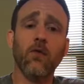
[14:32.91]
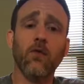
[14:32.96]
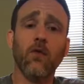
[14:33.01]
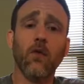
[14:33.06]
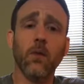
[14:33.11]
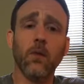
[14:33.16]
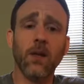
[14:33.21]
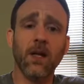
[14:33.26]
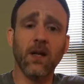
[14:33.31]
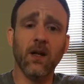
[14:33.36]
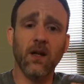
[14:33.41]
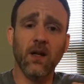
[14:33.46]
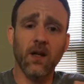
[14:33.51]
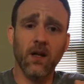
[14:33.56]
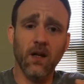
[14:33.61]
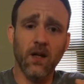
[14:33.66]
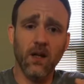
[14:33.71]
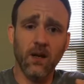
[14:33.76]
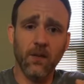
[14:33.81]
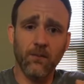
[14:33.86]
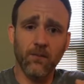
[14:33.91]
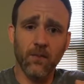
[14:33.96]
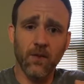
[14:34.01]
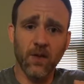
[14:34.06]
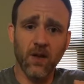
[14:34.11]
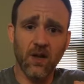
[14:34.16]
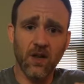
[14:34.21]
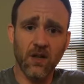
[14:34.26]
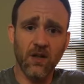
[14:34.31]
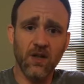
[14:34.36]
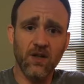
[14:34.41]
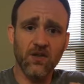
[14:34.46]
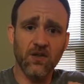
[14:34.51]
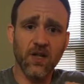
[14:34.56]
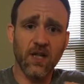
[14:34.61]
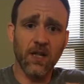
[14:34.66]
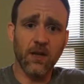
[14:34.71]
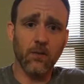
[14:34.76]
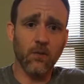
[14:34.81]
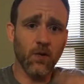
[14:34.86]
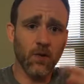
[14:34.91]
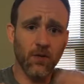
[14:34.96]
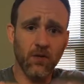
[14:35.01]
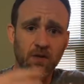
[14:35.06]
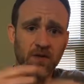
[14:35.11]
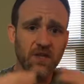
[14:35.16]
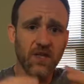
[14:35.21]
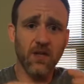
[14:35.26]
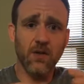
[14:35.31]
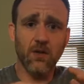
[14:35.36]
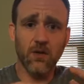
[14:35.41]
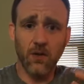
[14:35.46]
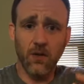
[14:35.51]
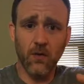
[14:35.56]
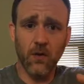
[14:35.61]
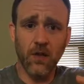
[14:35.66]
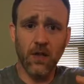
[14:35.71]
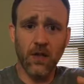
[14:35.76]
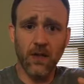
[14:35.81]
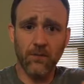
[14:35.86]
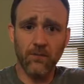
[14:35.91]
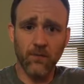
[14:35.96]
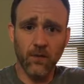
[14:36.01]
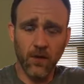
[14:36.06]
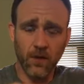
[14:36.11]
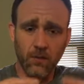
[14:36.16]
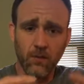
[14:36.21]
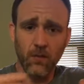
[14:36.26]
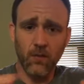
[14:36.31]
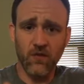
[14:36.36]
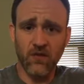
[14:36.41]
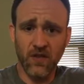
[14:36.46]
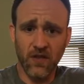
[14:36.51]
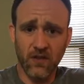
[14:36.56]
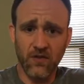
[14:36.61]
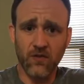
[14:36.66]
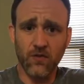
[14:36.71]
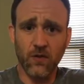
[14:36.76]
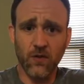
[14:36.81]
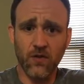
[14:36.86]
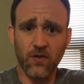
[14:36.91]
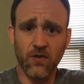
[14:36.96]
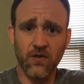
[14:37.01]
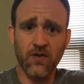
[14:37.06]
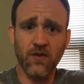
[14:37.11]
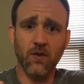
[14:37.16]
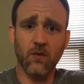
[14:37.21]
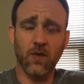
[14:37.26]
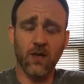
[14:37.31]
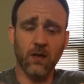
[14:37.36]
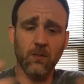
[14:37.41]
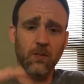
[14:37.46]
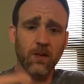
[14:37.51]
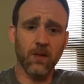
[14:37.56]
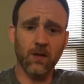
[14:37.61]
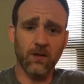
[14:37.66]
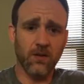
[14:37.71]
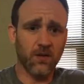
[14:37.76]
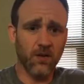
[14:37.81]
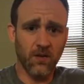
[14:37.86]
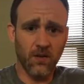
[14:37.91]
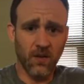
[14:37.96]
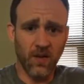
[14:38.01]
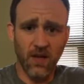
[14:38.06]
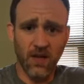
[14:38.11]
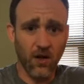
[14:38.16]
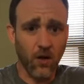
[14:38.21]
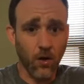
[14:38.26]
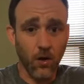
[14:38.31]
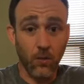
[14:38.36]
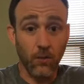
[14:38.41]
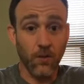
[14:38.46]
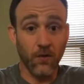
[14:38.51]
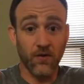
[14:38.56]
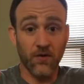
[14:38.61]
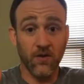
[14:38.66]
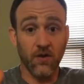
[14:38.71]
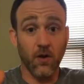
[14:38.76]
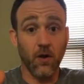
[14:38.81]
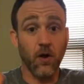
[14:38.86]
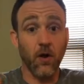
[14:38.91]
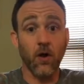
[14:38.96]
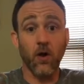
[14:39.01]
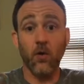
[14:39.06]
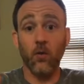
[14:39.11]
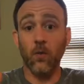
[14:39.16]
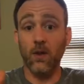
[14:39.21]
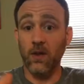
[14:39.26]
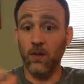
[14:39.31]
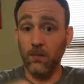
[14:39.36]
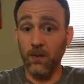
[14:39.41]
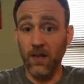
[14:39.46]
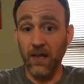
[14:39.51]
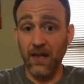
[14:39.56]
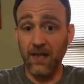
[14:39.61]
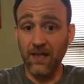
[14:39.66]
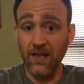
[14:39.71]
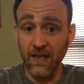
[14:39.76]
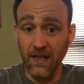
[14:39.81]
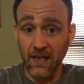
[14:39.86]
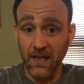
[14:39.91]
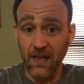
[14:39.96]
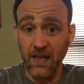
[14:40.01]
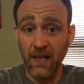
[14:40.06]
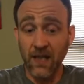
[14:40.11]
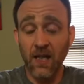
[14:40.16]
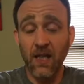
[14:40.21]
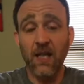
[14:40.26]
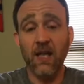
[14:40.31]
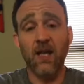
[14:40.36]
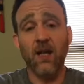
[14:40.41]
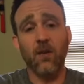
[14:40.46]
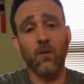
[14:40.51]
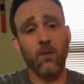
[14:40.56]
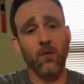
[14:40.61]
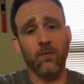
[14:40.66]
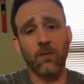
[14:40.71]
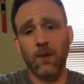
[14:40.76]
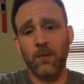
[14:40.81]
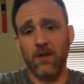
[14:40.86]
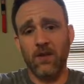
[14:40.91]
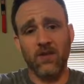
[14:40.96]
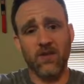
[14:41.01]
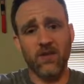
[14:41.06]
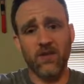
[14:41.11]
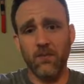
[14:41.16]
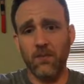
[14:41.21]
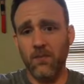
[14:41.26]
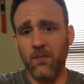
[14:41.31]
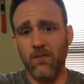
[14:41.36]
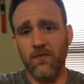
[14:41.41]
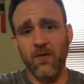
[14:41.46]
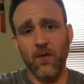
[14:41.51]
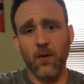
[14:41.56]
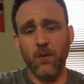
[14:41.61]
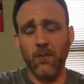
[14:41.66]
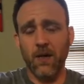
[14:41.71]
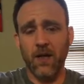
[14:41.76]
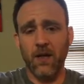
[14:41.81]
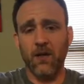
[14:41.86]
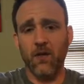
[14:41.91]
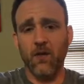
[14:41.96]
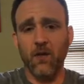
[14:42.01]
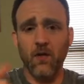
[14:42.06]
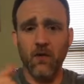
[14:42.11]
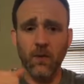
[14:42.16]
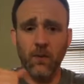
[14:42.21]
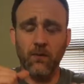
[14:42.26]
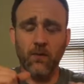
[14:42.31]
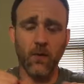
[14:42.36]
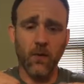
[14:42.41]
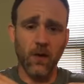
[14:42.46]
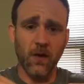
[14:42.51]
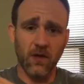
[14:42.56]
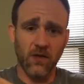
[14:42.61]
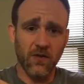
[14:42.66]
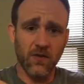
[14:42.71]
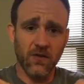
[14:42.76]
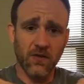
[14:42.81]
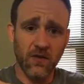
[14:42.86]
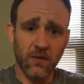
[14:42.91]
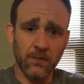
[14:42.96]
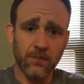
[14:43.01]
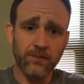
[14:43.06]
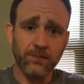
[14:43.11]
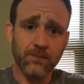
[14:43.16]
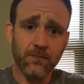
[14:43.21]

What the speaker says: forming a clinch game, whether it's gi or no gi, most of the instructions no gi, but it almost all will apply to gi, with maybe just some very minor grip variations,